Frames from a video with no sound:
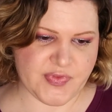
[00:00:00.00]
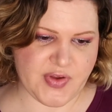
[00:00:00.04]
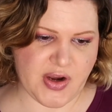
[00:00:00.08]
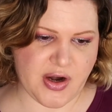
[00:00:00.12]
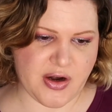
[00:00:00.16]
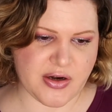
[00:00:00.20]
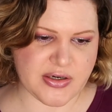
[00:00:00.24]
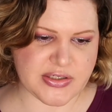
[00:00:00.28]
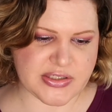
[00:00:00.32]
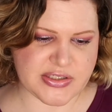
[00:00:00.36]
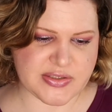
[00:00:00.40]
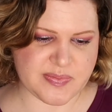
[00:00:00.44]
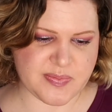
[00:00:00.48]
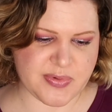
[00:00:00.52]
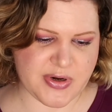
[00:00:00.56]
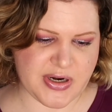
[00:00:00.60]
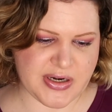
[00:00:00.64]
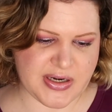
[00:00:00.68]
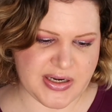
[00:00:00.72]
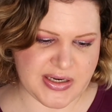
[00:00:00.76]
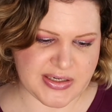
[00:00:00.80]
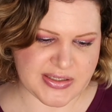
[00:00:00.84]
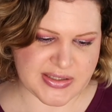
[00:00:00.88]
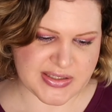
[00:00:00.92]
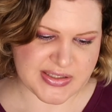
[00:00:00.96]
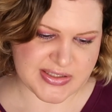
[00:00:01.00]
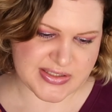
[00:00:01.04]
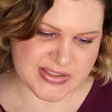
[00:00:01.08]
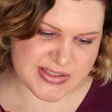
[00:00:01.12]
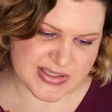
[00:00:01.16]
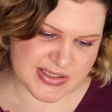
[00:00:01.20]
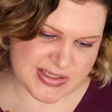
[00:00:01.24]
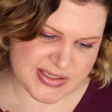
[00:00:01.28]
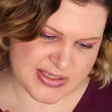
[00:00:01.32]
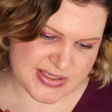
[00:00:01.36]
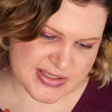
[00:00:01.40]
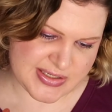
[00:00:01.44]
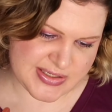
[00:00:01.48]
Tarte product. This
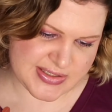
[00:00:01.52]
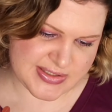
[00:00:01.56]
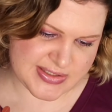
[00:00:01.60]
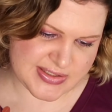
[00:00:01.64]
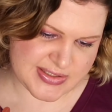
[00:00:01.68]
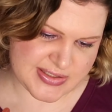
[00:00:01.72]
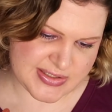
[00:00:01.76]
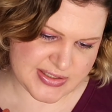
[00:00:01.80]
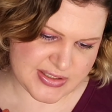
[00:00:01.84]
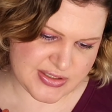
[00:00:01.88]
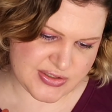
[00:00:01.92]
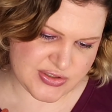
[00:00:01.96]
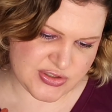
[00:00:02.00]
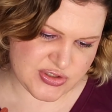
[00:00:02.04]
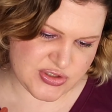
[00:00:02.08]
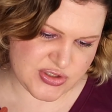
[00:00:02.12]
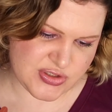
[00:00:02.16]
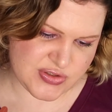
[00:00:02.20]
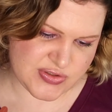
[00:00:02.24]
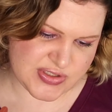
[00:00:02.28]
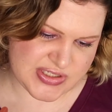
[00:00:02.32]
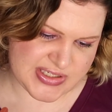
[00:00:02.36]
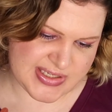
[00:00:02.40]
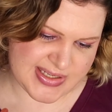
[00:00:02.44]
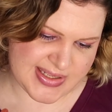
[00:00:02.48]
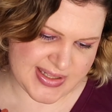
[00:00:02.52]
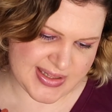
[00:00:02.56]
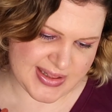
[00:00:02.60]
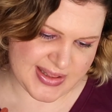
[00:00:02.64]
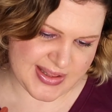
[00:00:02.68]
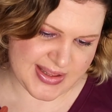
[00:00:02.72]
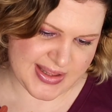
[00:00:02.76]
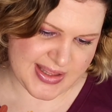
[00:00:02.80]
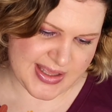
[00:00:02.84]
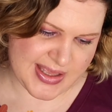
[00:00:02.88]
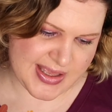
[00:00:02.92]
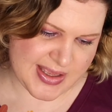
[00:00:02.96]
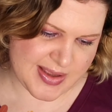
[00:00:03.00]
is Juicy
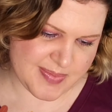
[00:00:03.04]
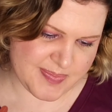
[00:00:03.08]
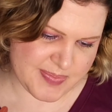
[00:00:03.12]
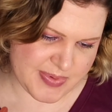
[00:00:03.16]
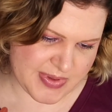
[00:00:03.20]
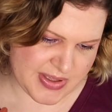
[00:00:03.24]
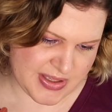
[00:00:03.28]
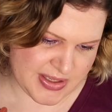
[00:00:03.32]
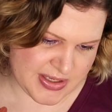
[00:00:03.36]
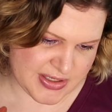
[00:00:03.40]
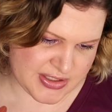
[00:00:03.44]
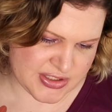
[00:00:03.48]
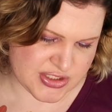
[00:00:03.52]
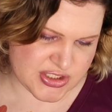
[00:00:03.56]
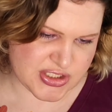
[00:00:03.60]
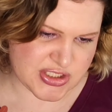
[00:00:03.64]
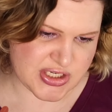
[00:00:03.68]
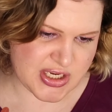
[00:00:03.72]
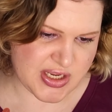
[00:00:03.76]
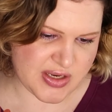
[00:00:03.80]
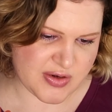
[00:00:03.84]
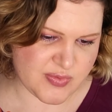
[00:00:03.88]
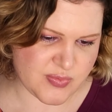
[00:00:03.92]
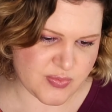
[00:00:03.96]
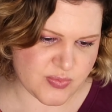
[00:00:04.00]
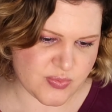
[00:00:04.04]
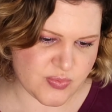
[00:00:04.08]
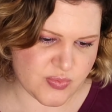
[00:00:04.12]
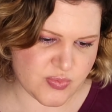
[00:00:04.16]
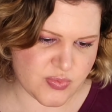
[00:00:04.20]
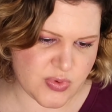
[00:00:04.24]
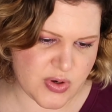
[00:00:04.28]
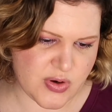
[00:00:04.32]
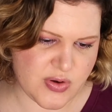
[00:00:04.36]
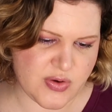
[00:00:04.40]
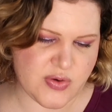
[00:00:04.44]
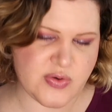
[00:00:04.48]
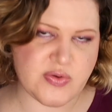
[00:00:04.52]
Lip in shade
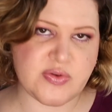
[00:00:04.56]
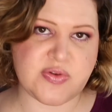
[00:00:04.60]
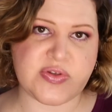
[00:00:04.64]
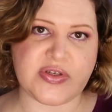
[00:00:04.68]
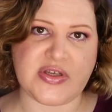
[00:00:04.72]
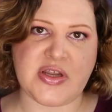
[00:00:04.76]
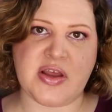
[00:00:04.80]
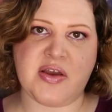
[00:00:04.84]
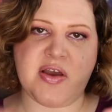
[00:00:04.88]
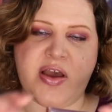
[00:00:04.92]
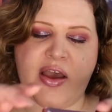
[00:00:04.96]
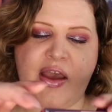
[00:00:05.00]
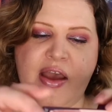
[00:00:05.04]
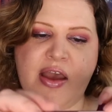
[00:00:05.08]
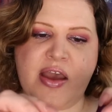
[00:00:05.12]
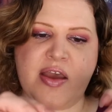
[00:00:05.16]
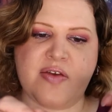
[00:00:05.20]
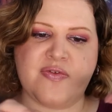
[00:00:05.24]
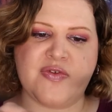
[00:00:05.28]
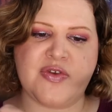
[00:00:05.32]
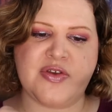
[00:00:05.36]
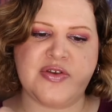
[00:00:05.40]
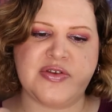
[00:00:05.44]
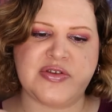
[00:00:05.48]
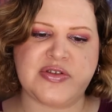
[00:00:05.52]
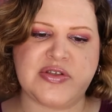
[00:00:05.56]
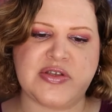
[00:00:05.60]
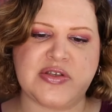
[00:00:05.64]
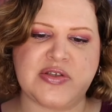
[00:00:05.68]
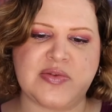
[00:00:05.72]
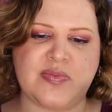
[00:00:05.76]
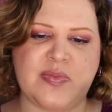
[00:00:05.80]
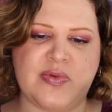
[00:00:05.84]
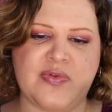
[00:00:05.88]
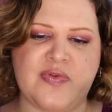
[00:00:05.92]
Rose. Now I have used this